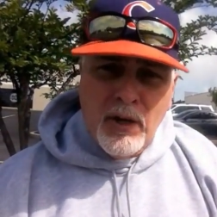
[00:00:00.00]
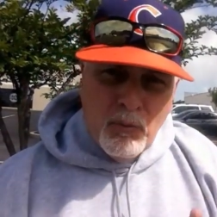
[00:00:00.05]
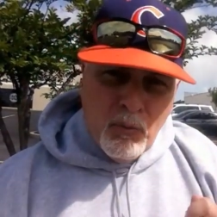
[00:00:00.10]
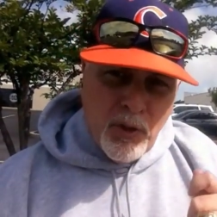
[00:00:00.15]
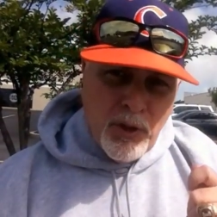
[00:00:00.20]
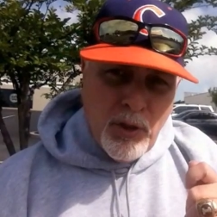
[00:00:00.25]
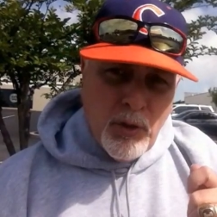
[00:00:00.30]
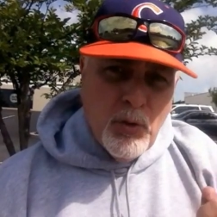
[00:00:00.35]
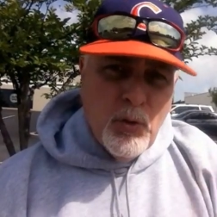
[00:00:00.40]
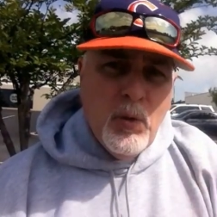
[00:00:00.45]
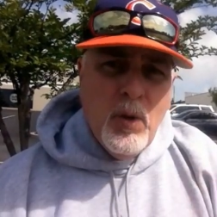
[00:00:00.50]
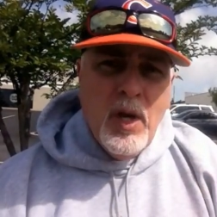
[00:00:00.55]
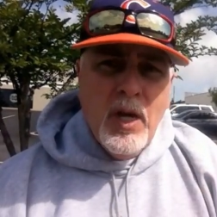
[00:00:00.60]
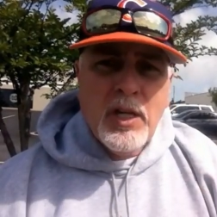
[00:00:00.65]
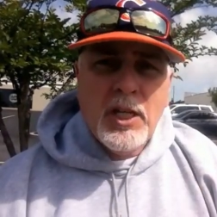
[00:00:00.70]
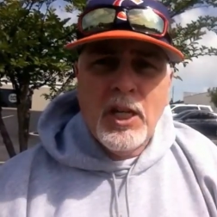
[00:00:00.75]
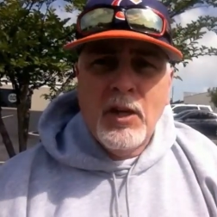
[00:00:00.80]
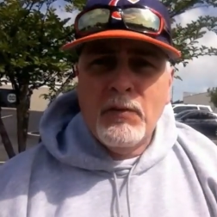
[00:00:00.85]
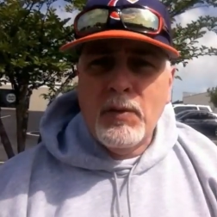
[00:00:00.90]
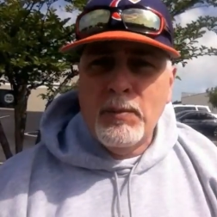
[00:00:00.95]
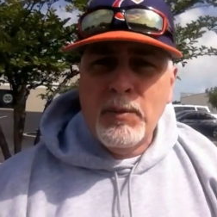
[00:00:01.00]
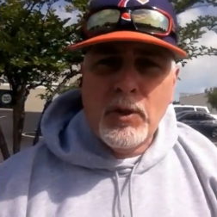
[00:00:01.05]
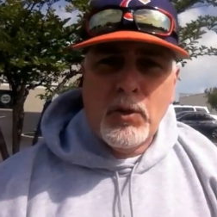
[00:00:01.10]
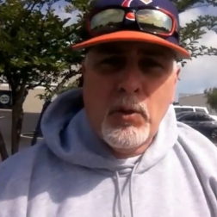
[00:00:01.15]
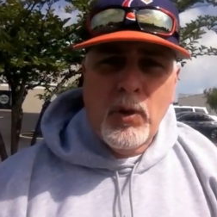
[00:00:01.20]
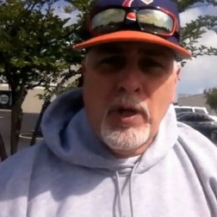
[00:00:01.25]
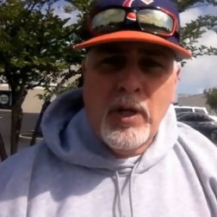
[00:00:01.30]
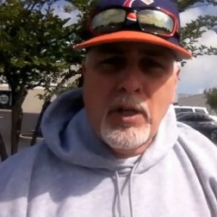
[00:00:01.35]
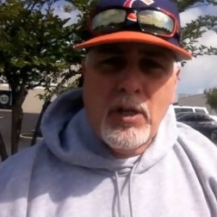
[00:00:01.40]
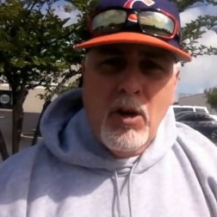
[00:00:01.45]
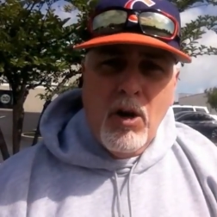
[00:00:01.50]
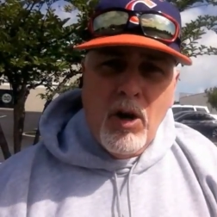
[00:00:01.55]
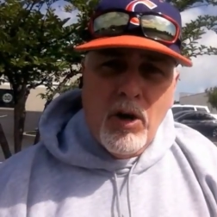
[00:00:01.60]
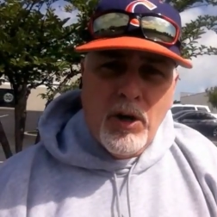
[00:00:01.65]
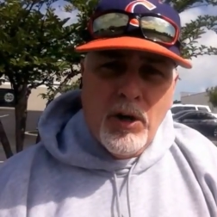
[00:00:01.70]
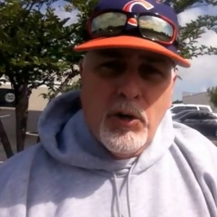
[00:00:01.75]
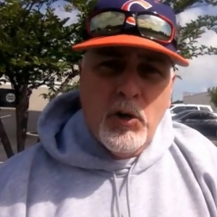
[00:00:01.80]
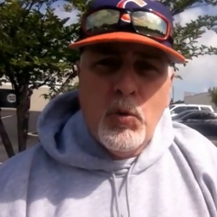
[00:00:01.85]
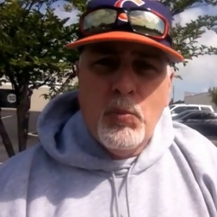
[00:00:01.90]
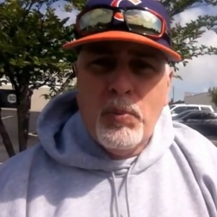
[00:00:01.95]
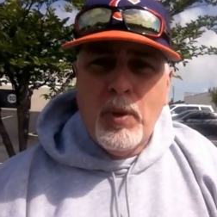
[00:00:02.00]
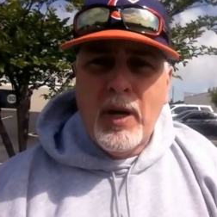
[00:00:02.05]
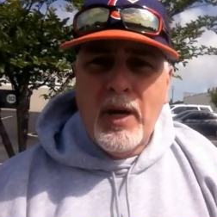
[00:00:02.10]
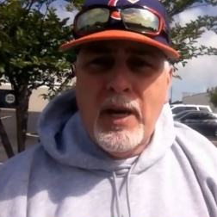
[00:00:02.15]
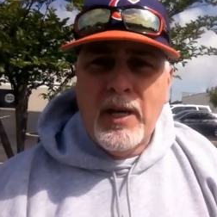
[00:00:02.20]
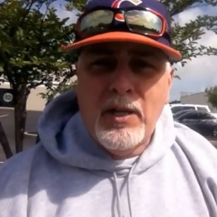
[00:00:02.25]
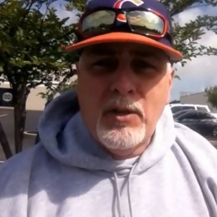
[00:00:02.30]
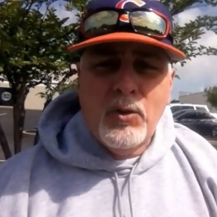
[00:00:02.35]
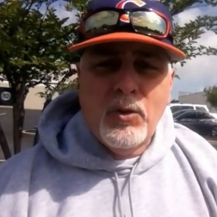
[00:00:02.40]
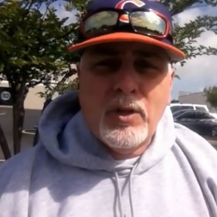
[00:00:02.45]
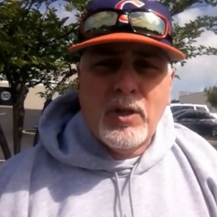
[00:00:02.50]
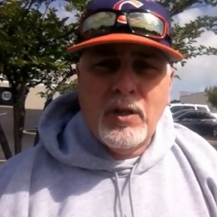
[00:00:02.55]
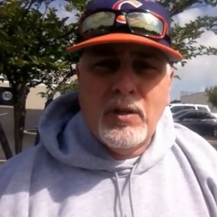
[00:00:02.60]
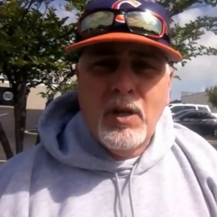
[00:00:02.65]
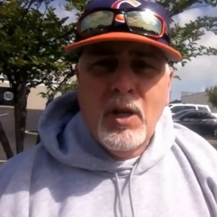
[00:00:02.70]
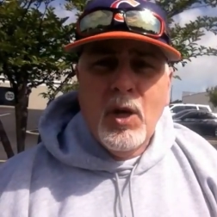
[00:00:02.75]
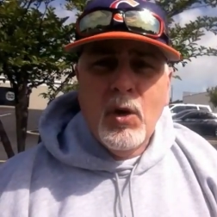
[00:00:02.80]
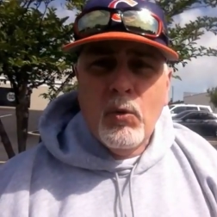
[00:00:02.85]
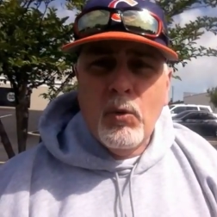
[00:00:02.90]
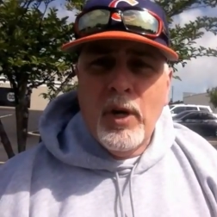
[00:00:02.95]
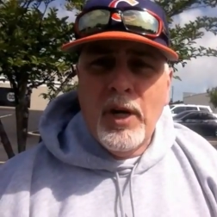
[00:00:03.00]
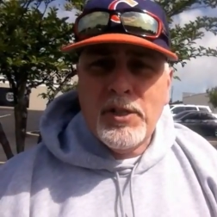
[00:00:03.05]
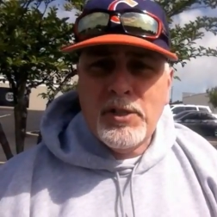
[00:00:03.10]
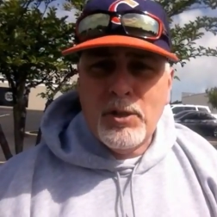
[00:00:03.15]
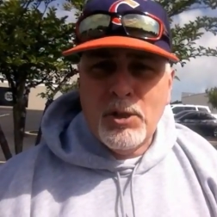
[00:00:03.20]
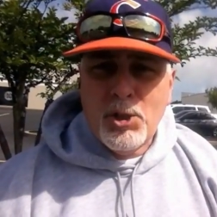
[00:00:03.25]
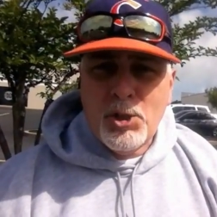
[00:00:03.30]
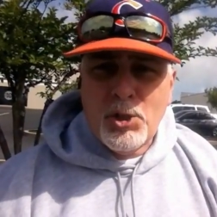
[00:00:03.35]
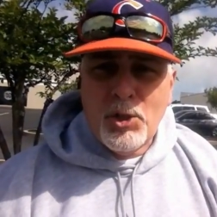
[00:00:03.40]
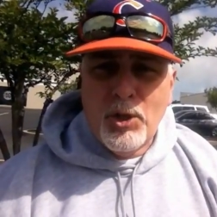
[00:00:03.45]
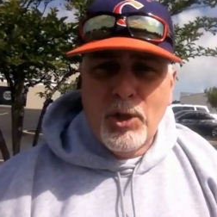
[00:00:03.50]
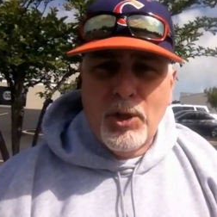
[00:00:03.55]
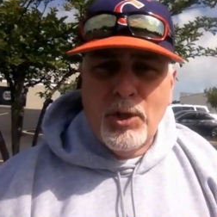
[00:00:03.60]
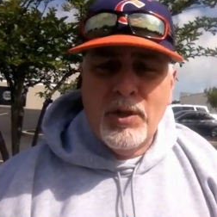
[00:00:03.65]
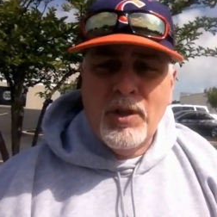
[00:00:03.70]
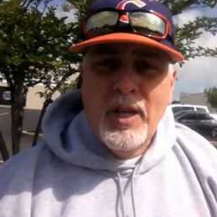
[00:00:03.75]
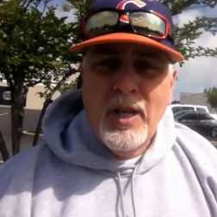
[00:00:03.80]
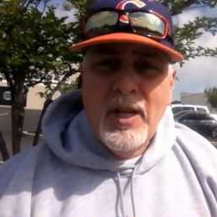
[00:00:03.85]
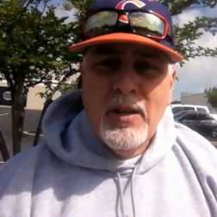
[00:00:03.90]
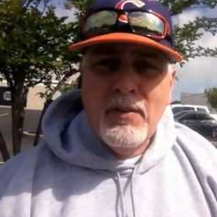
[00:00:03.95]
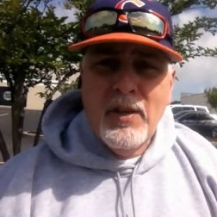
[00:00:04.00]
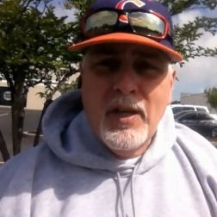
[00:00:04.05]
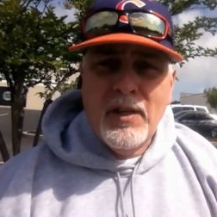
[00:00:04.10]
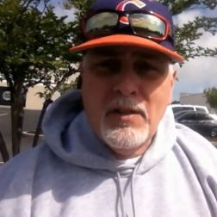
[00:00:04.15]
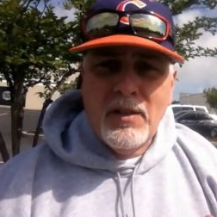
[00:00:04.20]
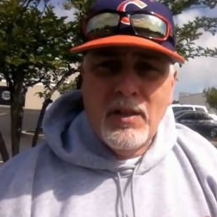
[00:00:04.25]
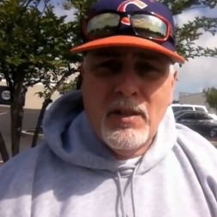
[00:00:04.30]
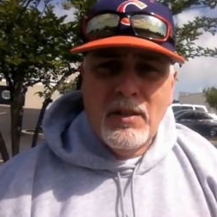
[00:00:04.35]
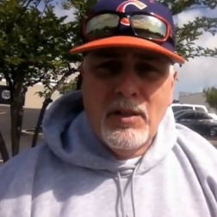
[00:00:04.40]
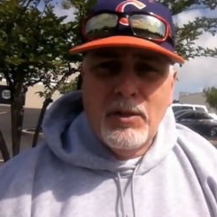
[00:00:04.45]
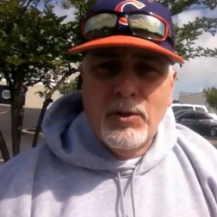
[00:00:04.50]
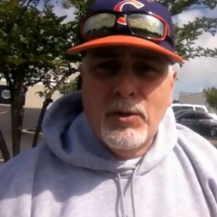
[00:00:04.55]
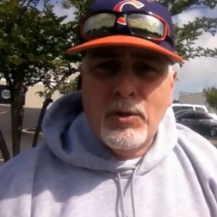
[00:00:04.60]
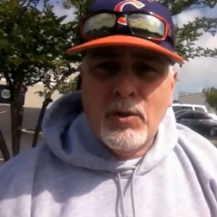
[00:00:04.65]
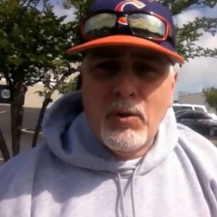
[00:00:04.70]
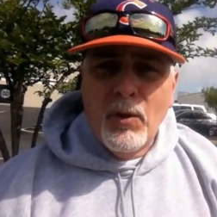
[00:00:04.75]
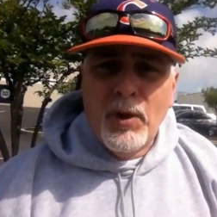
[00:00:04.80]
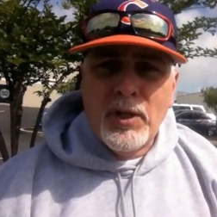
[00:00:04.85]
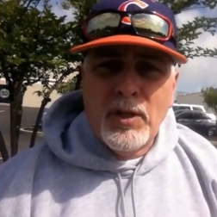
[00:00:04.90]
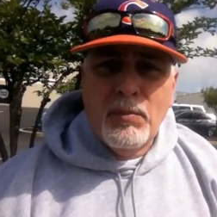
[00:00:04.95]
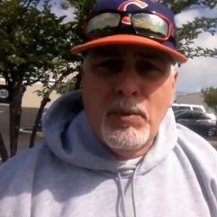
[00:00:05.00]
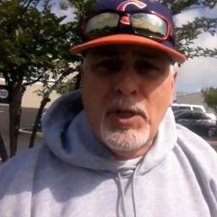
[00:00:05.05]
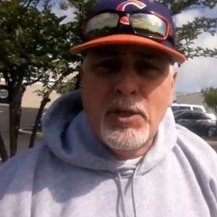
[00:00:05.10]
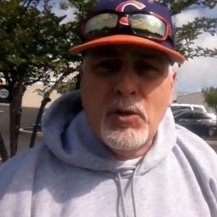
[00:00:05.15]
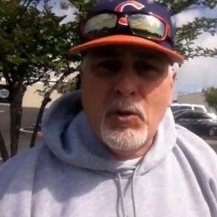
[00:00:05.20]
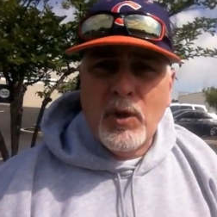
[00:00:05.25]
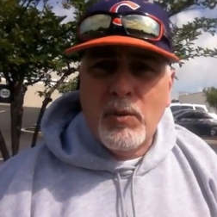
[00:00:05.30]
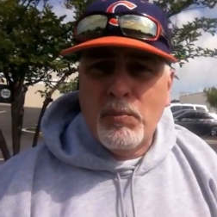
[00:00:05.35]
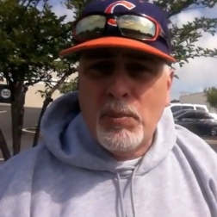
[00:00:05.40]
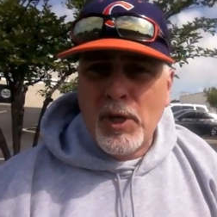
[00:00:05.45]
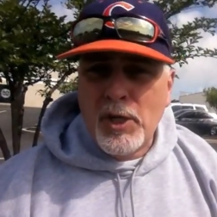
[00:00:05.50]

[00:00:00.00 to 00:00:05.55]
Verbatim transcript: And when you give them the credit card or you pay, you can rest assured that uh, you're going to be doing